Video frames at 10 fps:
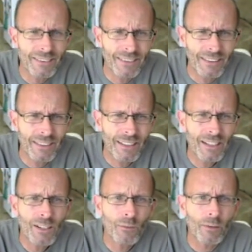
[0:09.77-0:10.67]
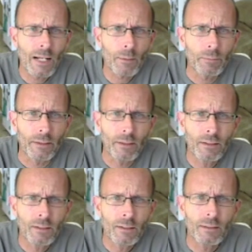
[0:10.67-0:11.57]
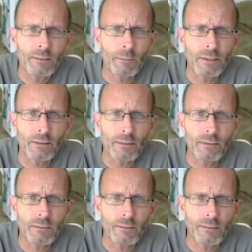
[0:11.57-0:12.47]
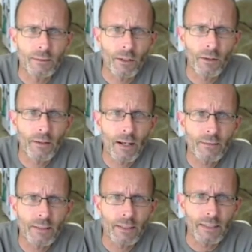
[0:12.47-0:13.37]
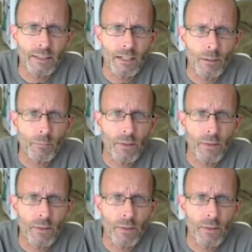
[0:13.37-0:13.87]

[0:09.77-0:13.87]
what happened? I mean, the car, how did it get up